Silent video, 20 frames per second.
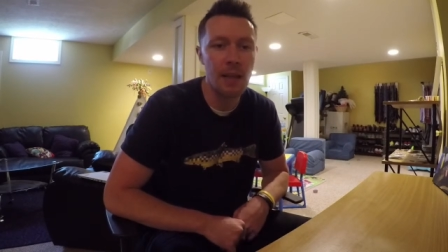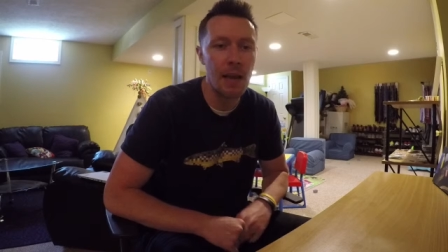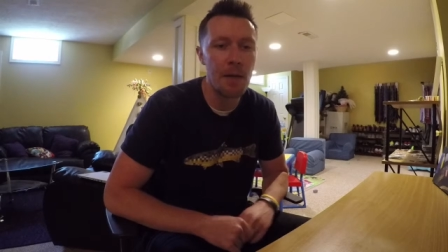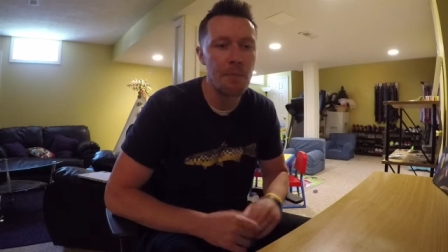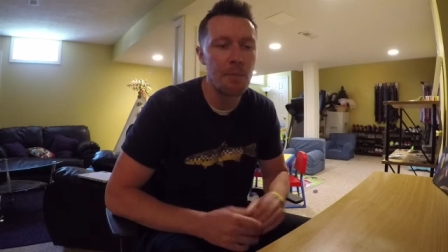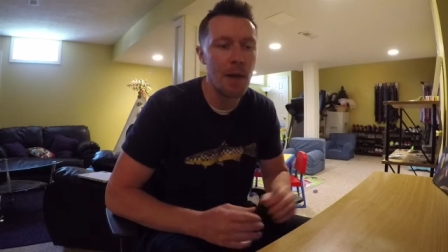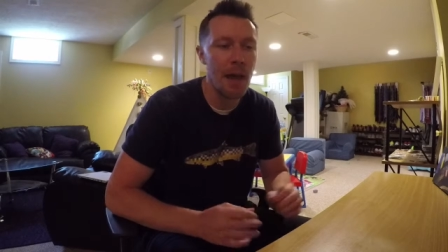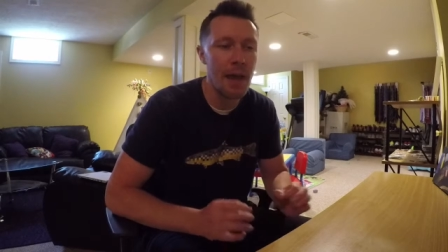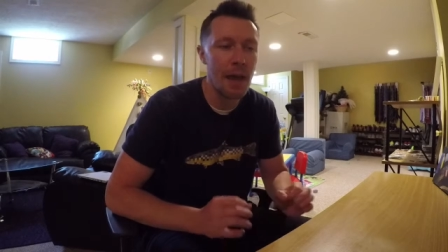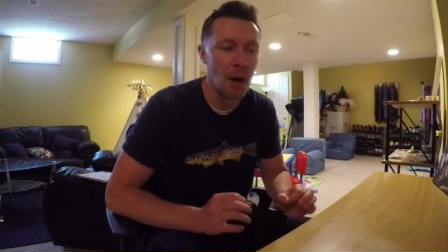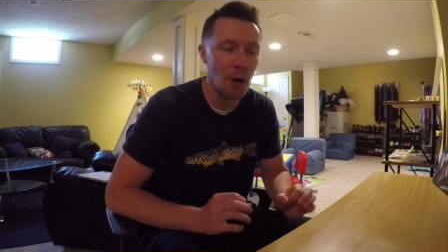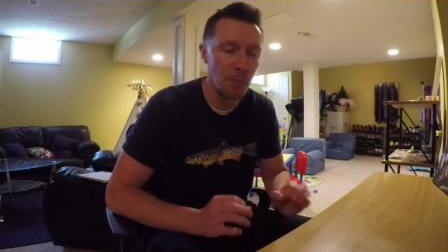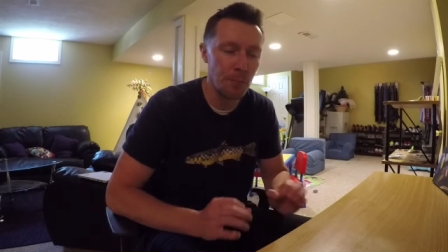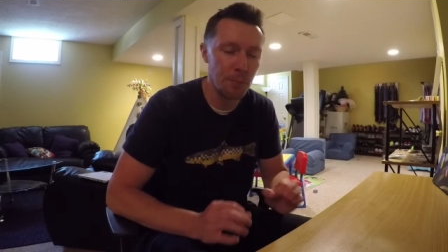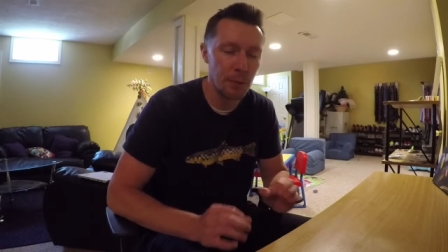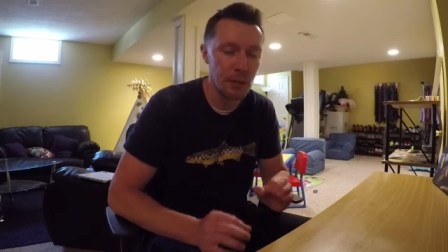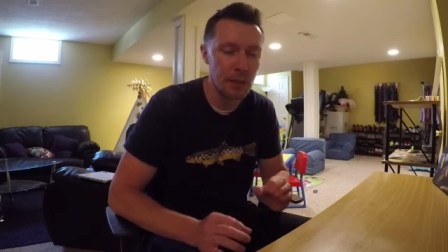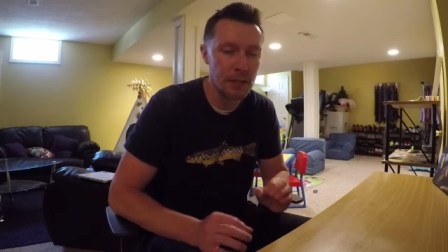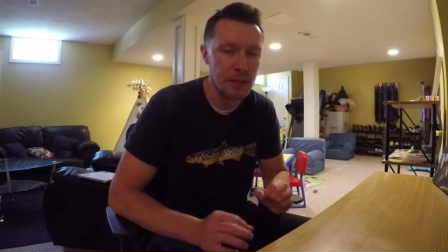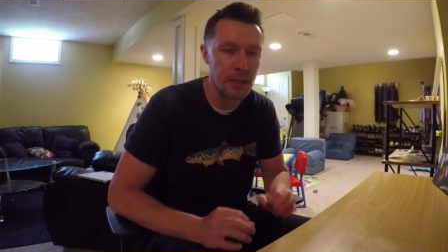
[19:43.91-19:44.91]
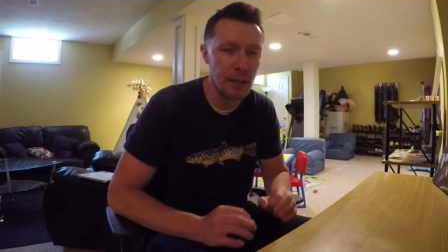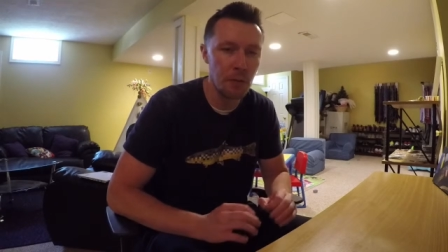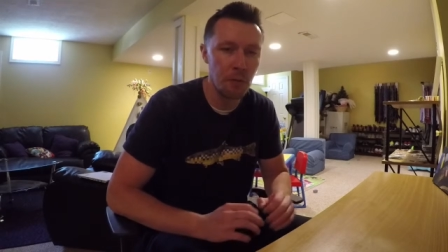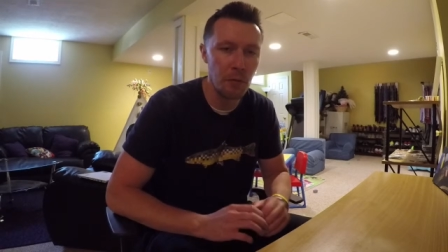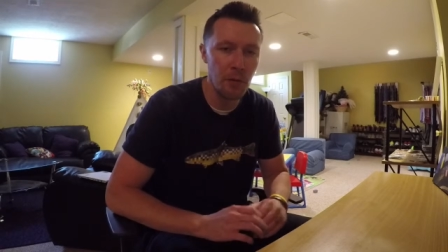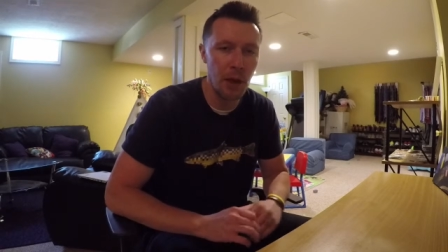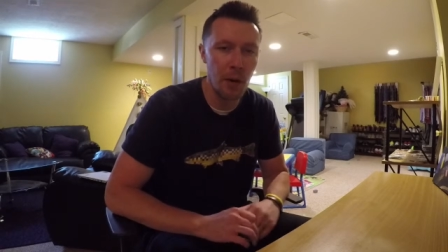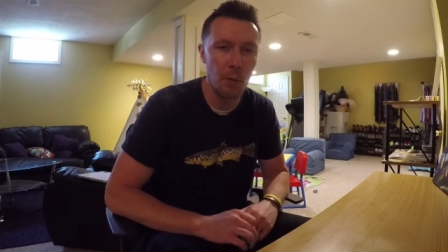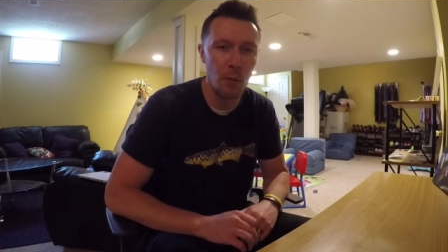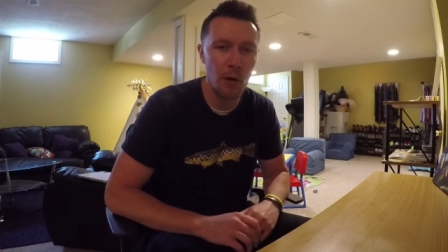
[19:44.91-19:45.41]
it may help you to see
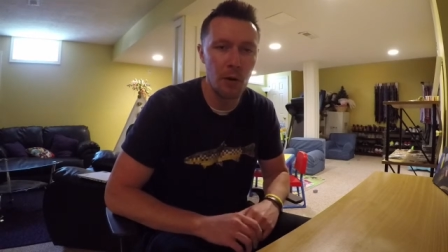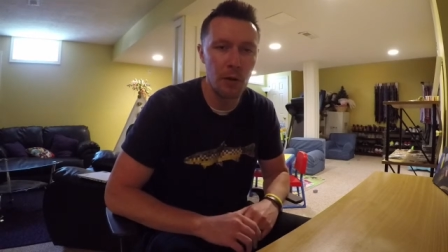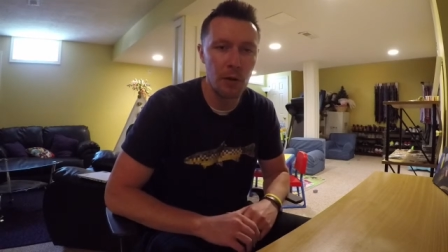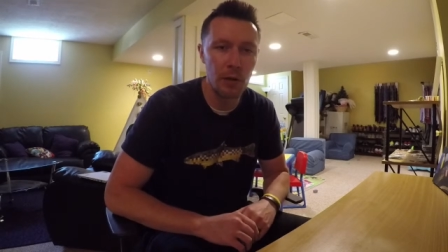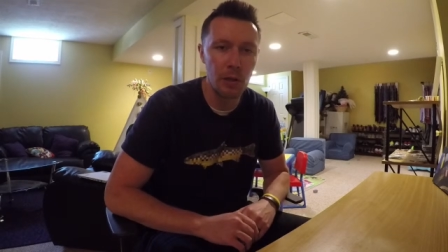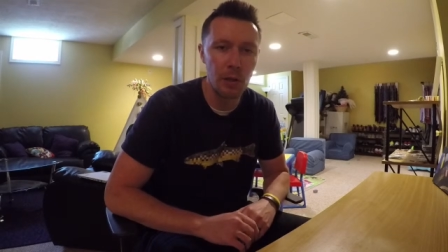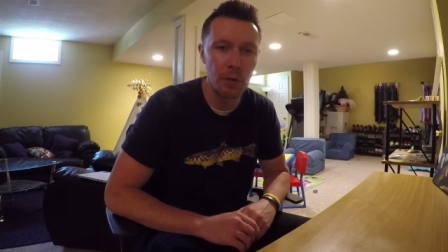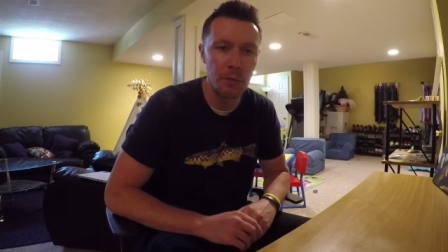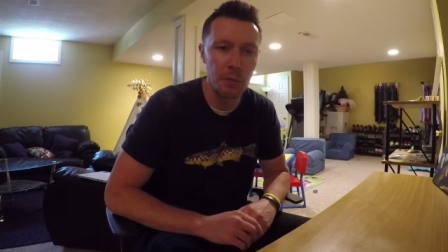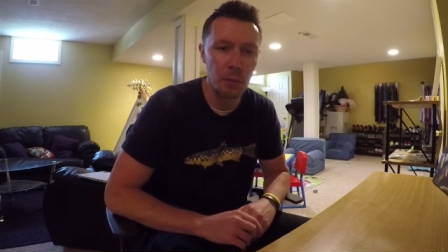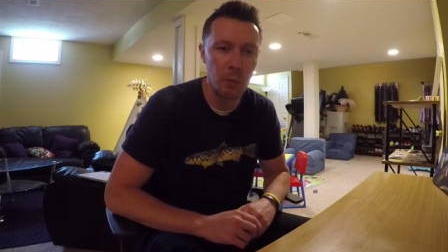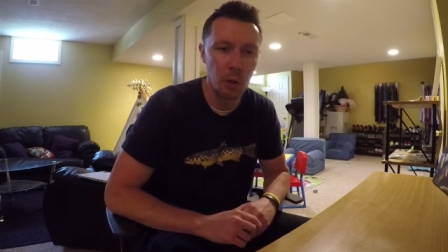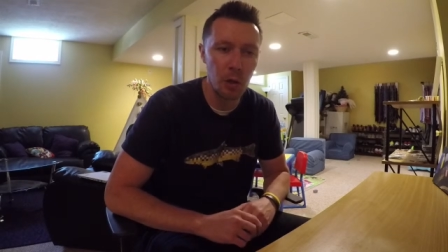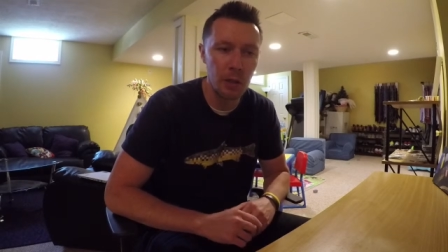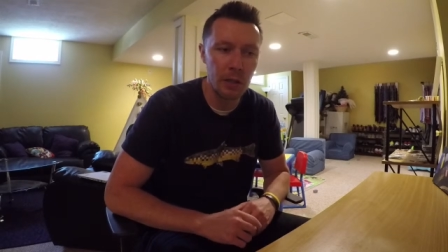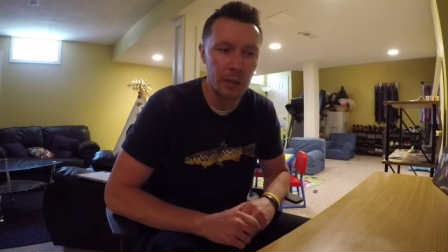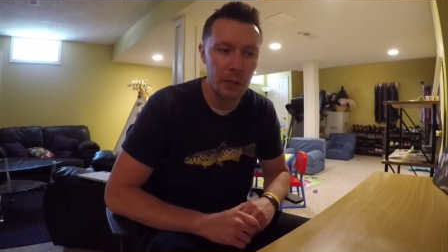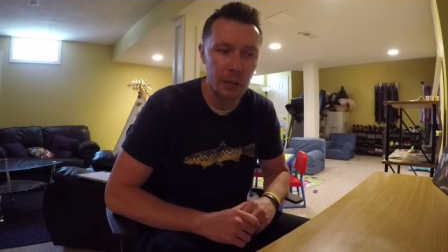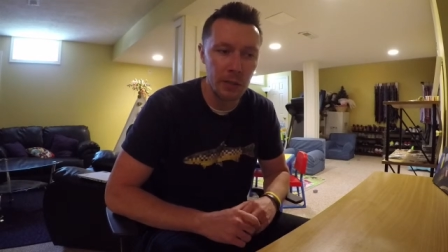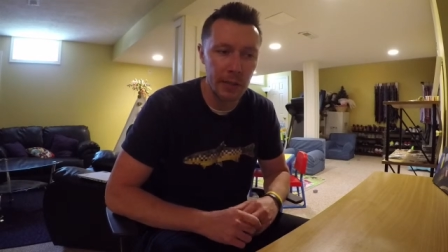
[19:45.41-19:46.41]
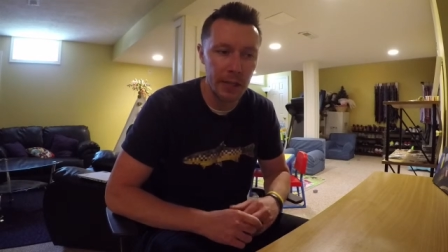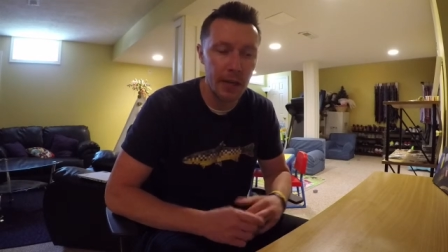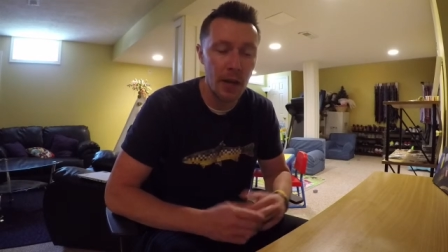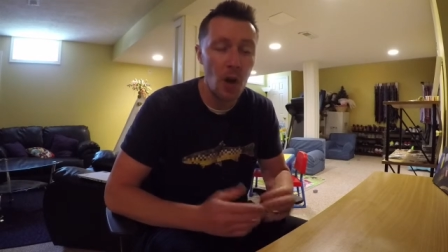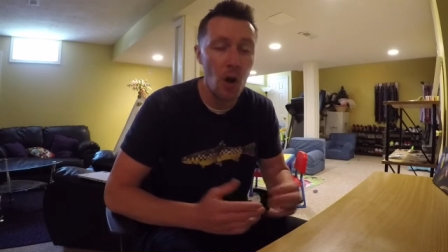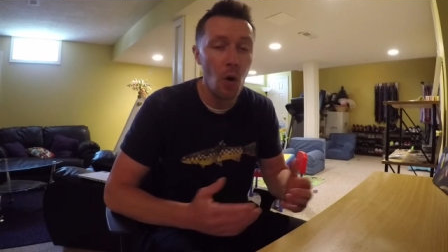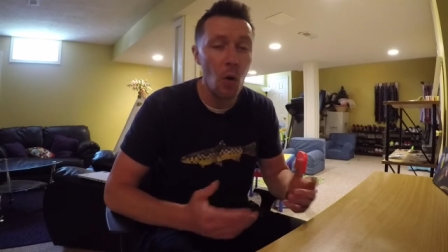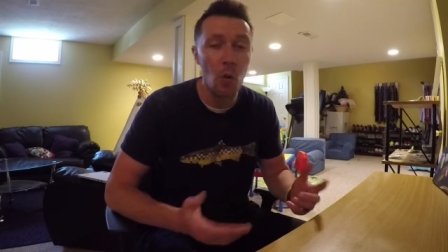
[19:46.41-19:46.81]
through that water a little bit more clearly.